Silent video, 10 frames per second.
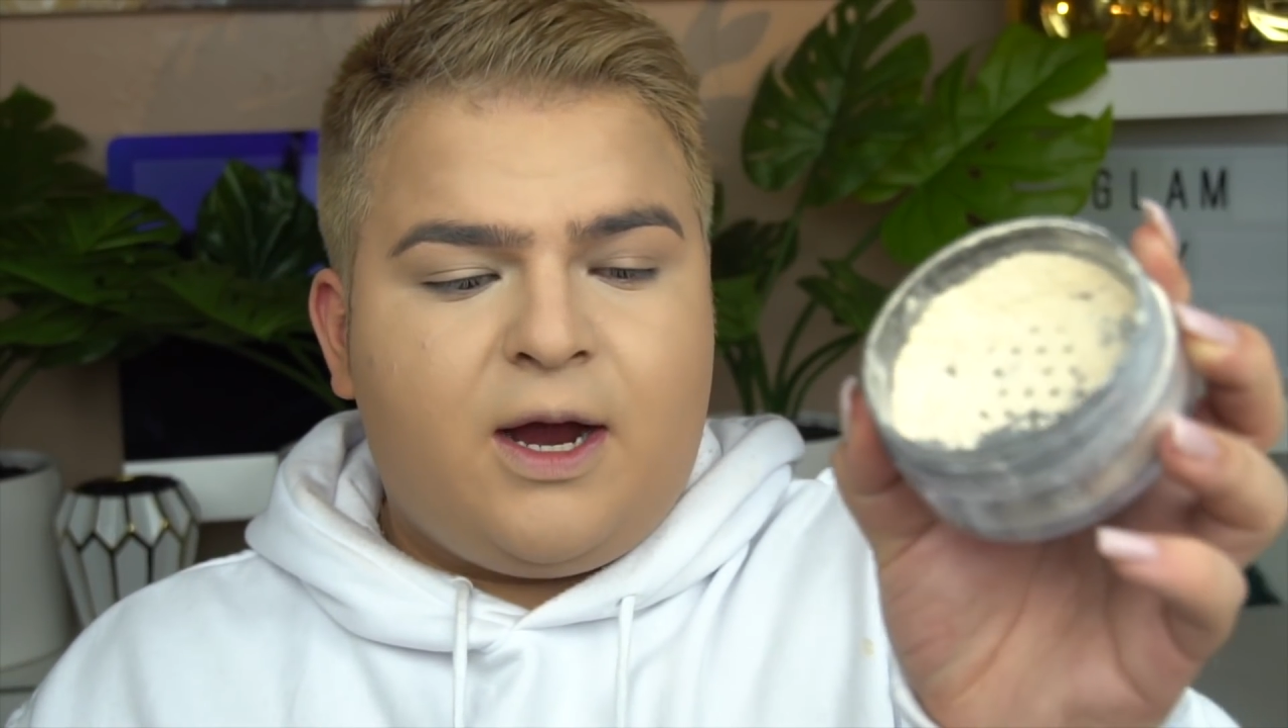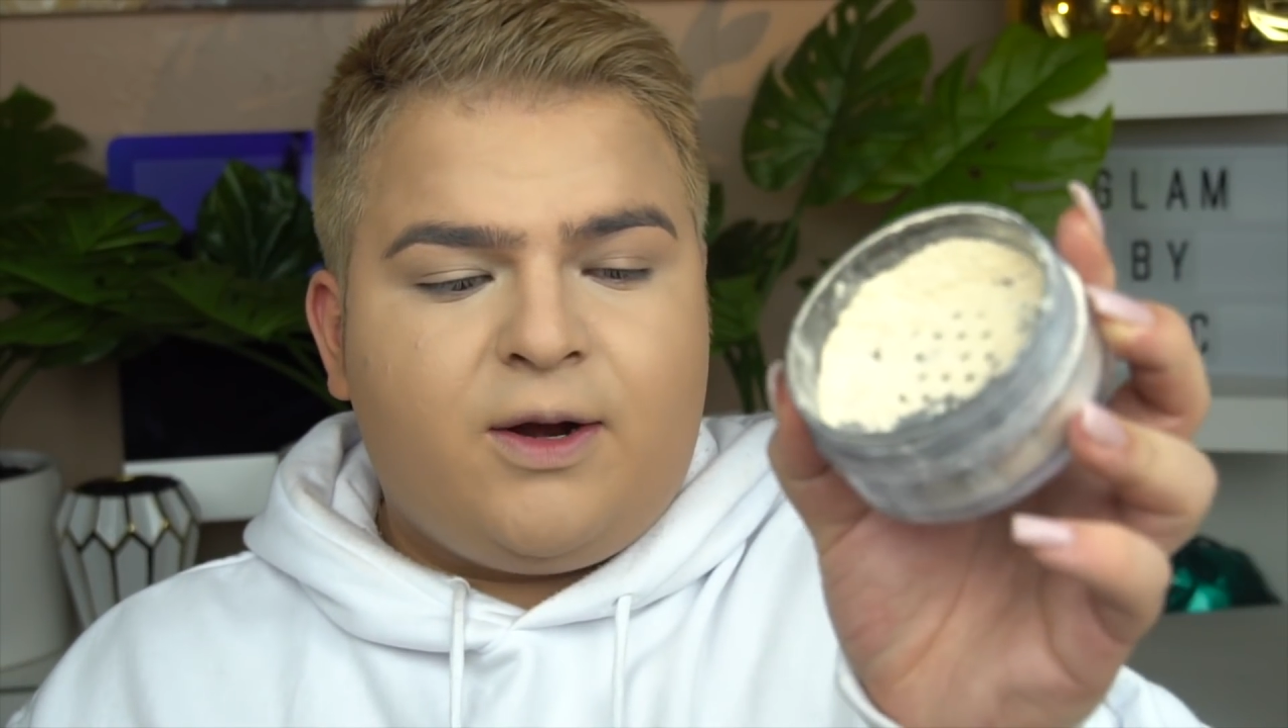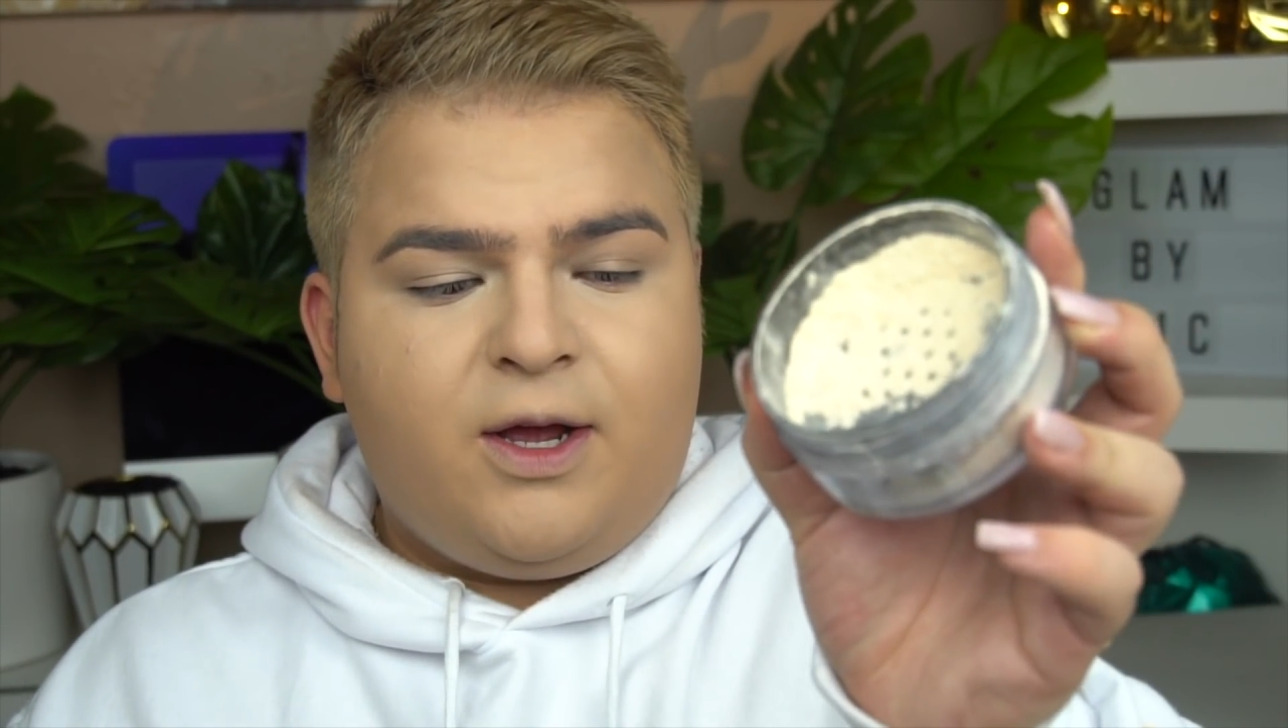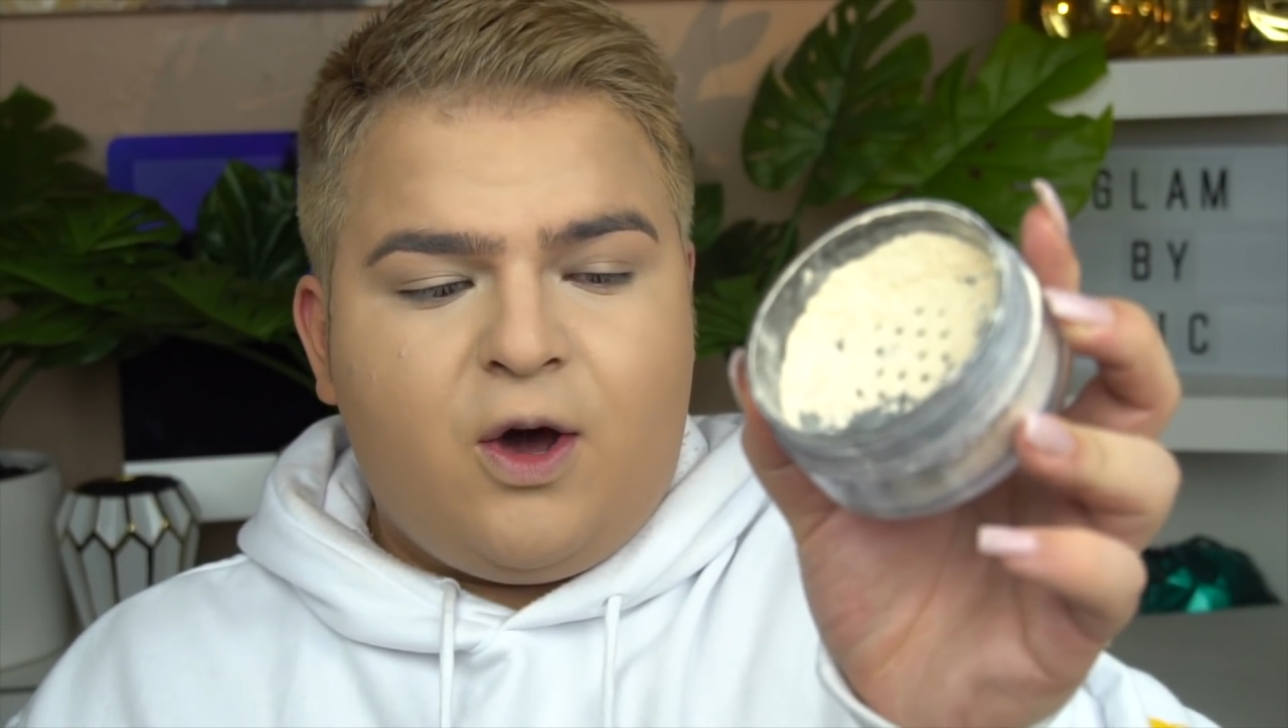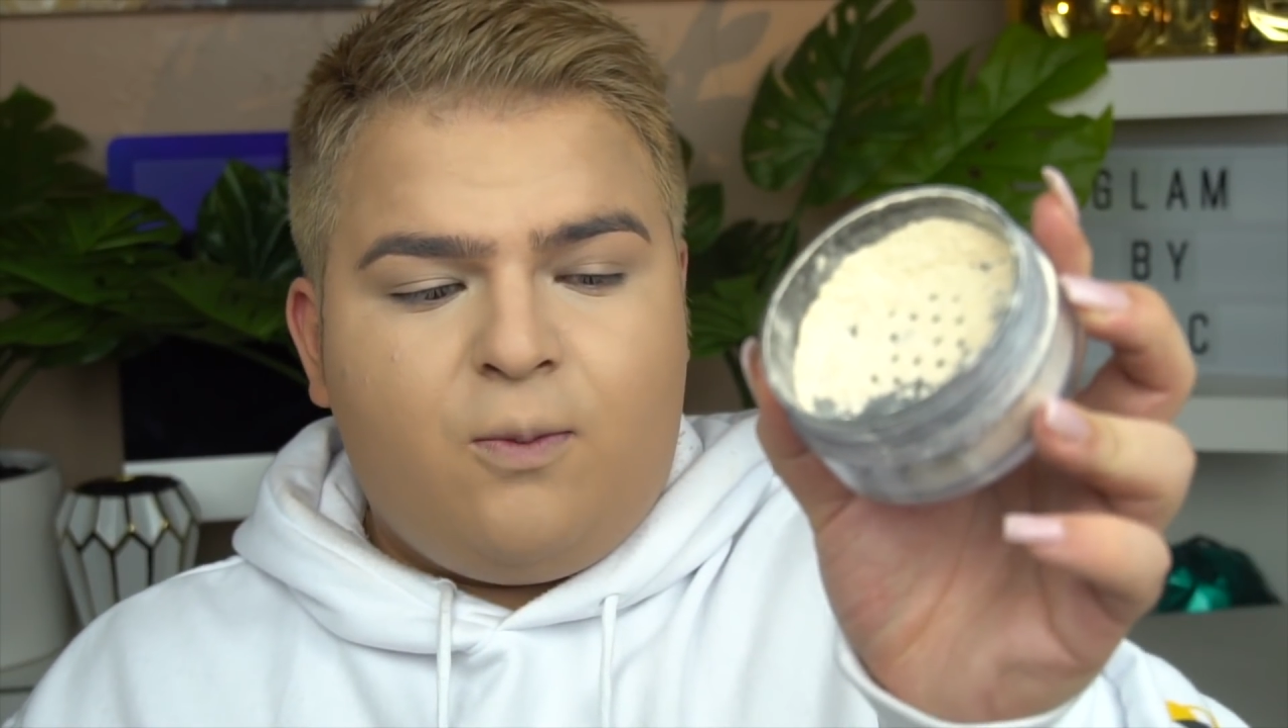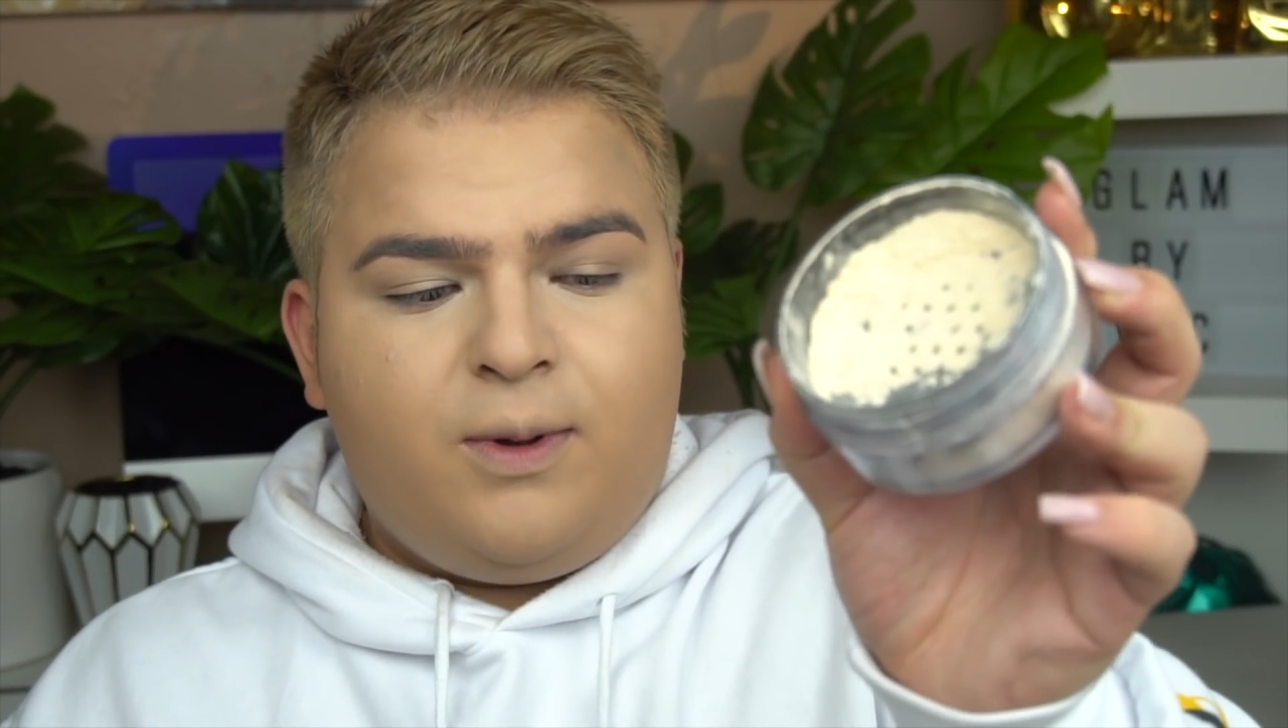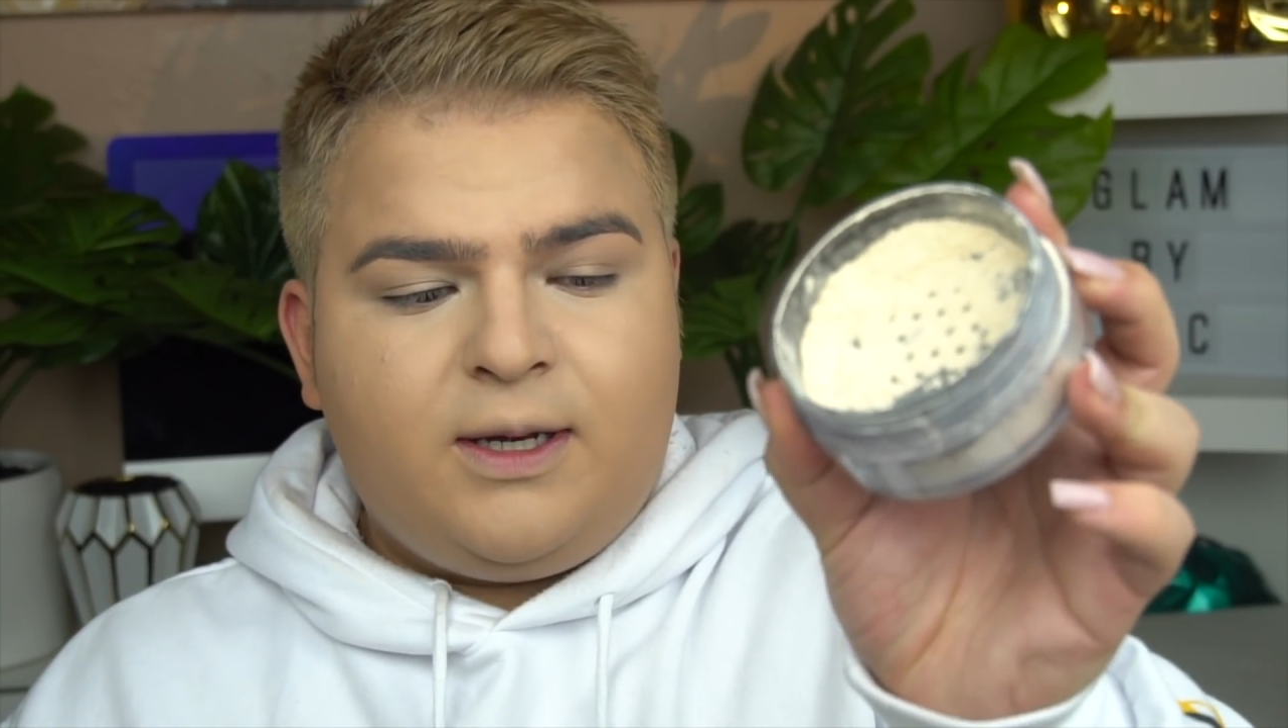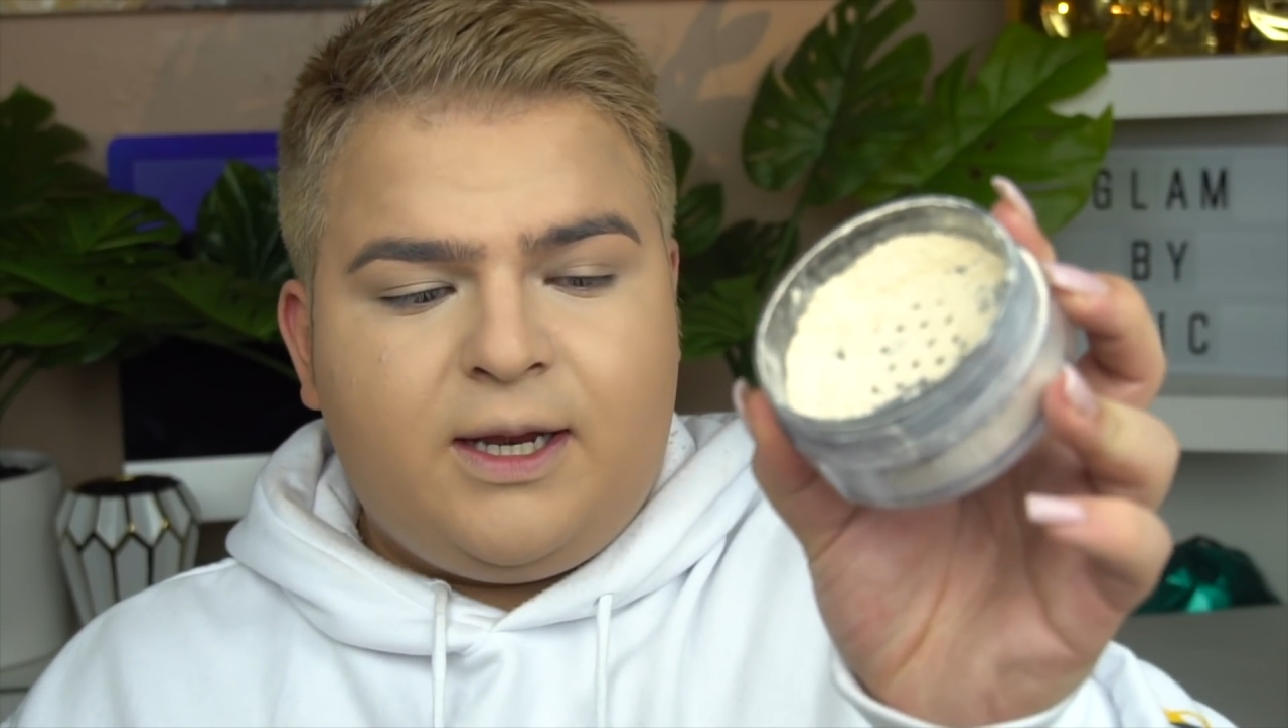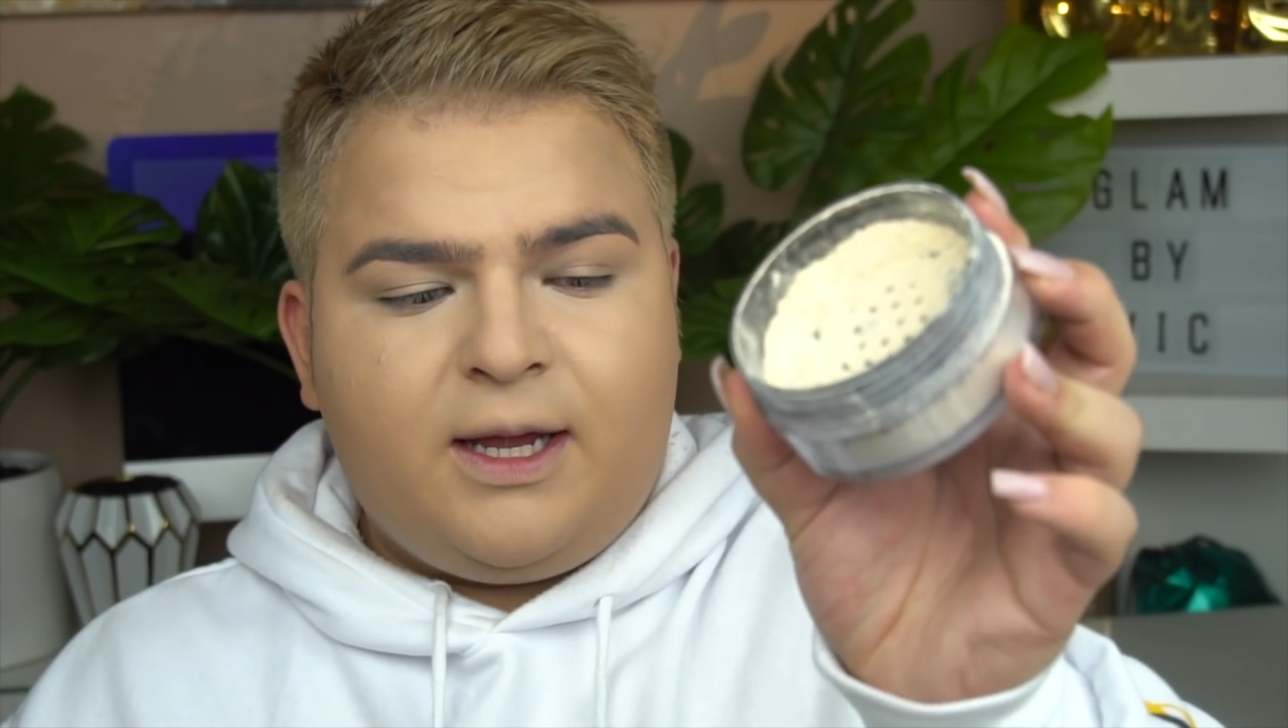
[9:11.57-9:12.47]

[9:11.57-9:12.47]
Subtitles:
I already opened